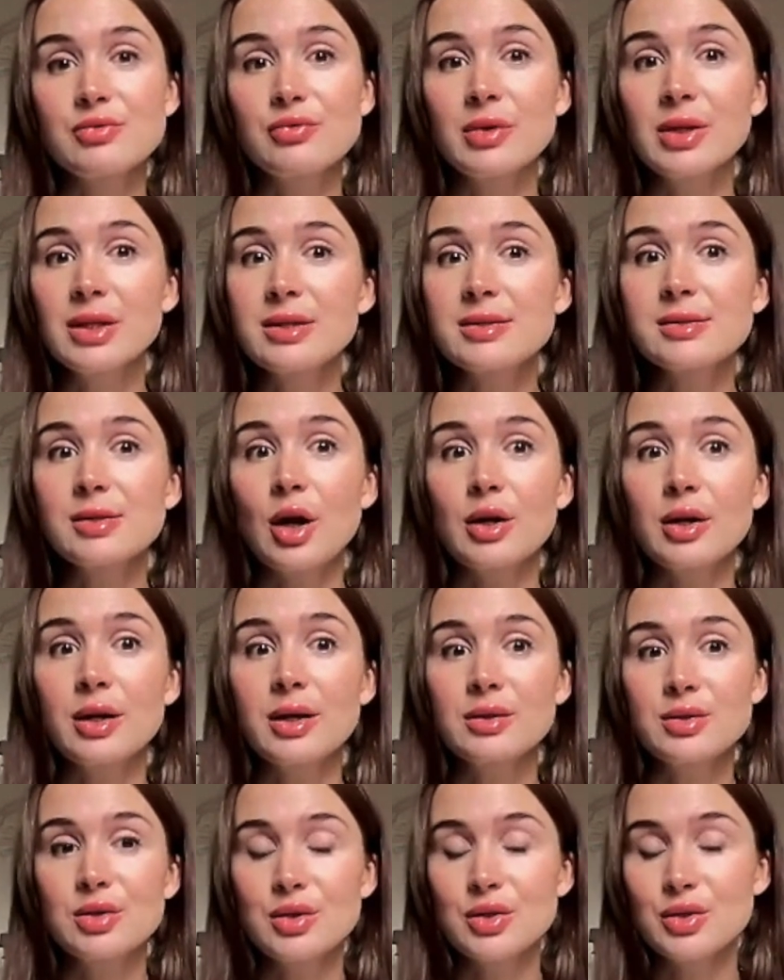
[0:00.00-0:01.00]
really
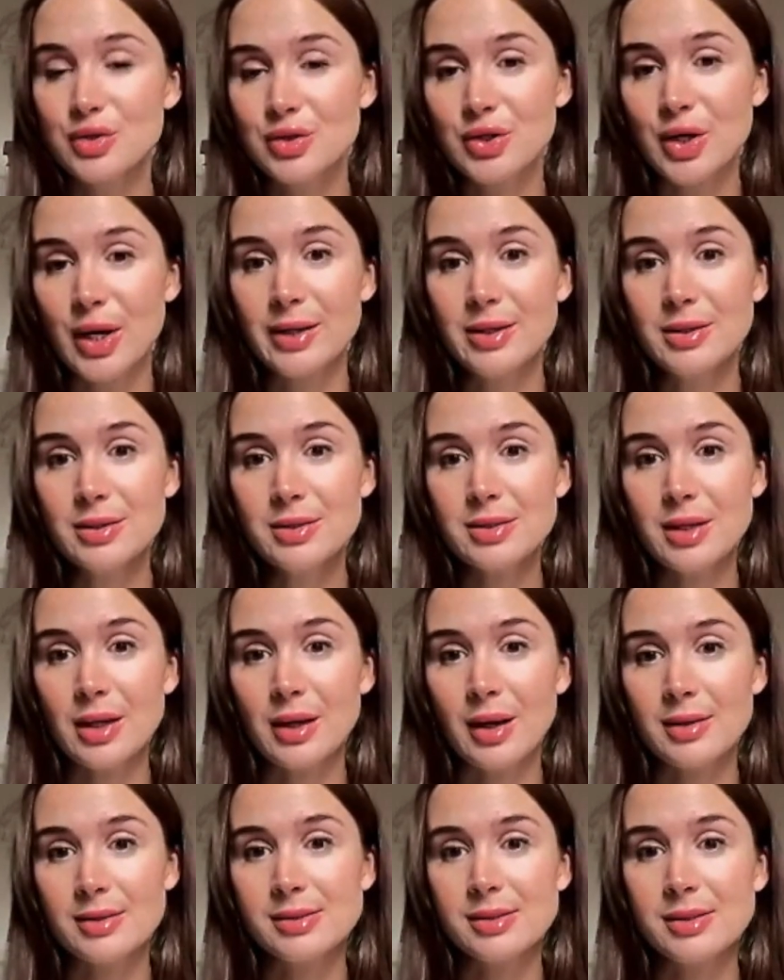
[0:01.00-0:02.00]
starting to change.
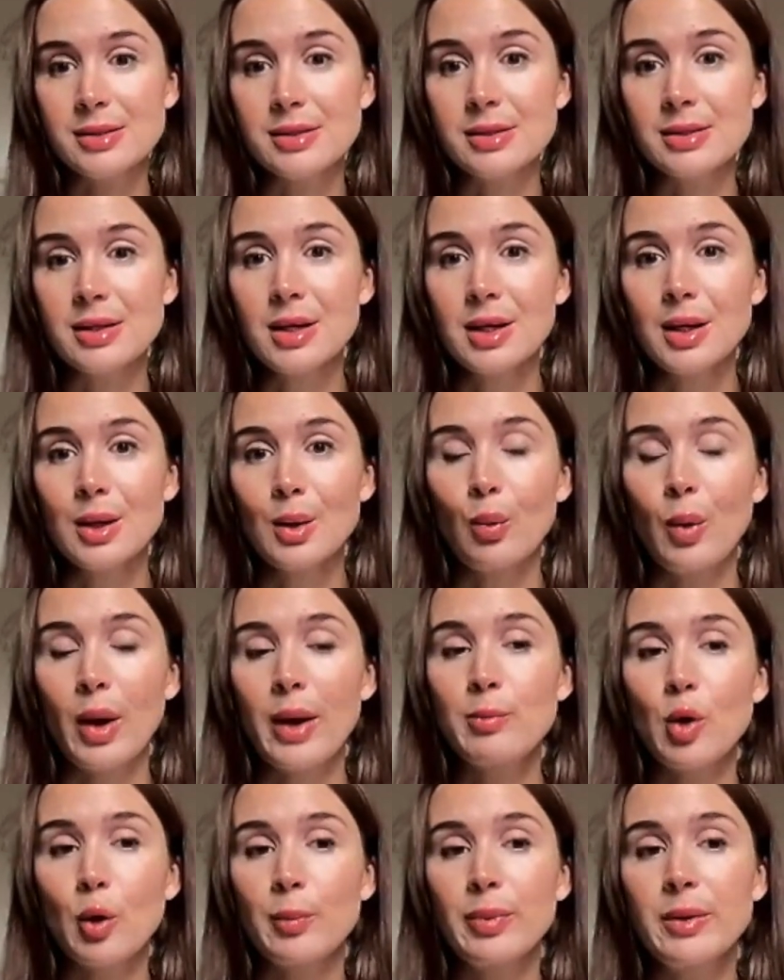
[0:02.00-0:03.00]
And I see way
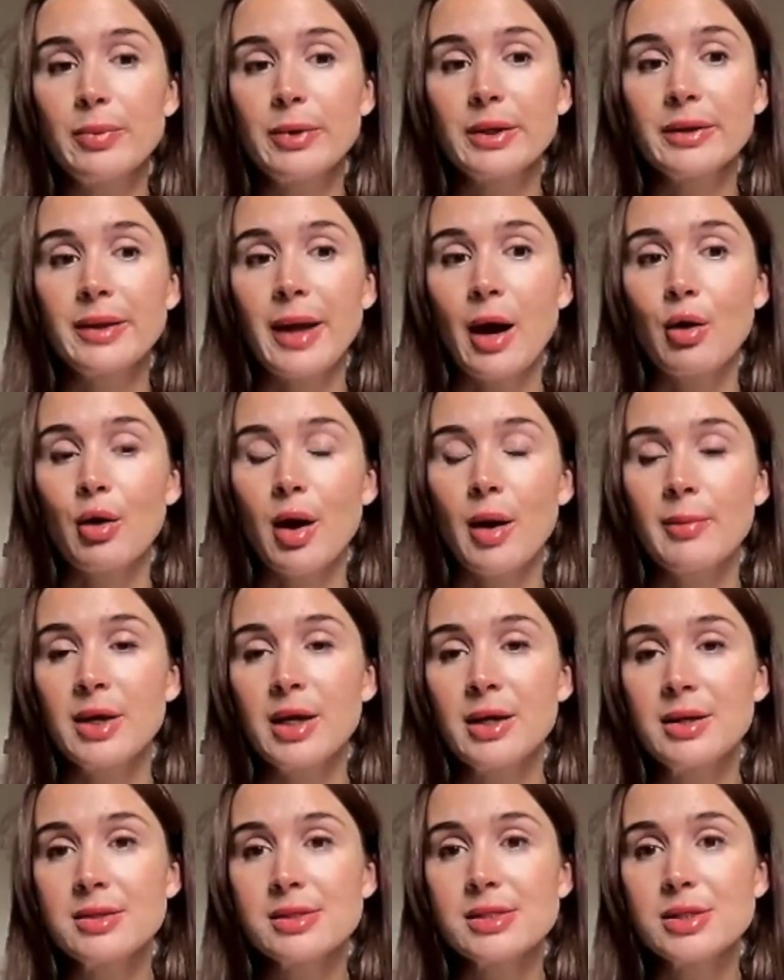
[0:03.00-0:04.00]
more people now
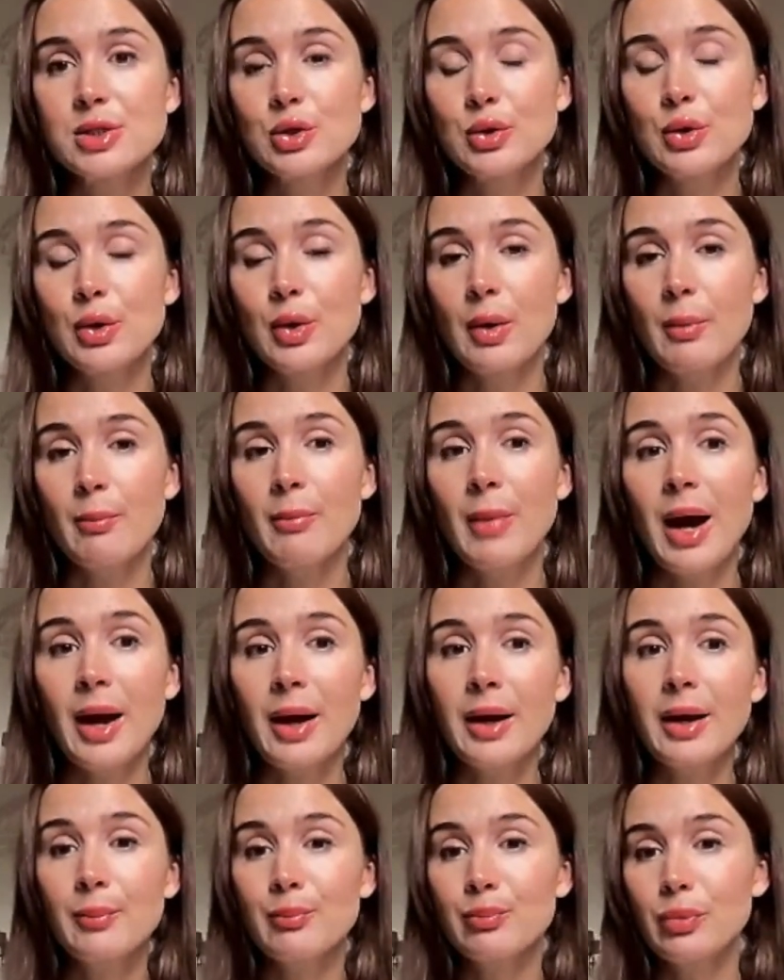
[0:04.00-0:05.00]
coming into
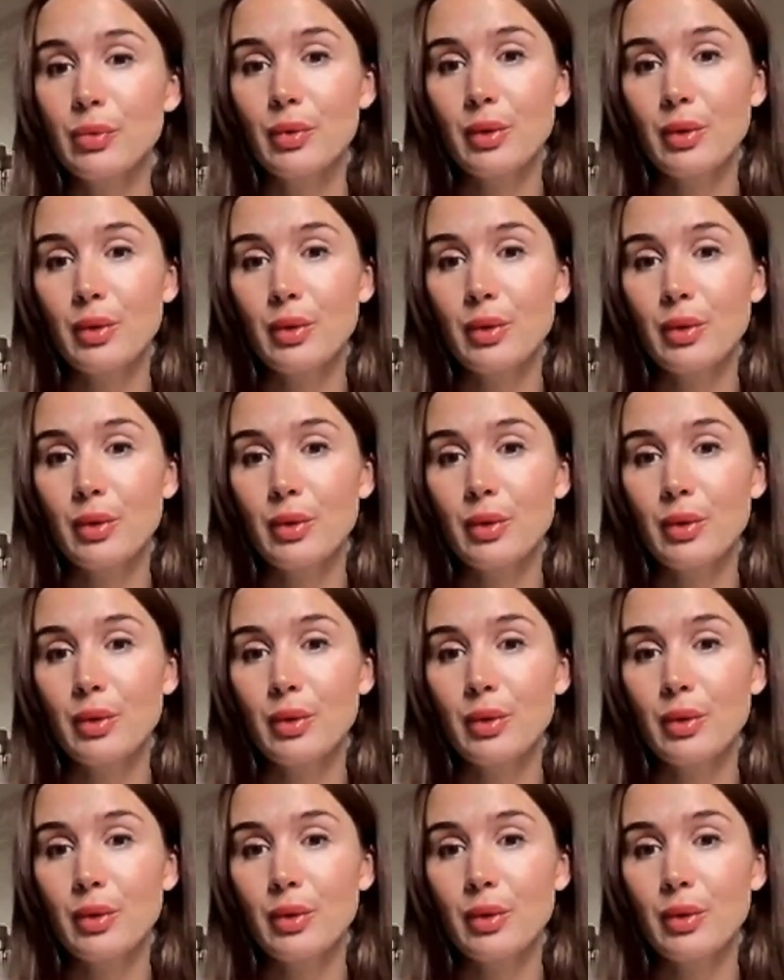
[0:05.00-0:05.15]
my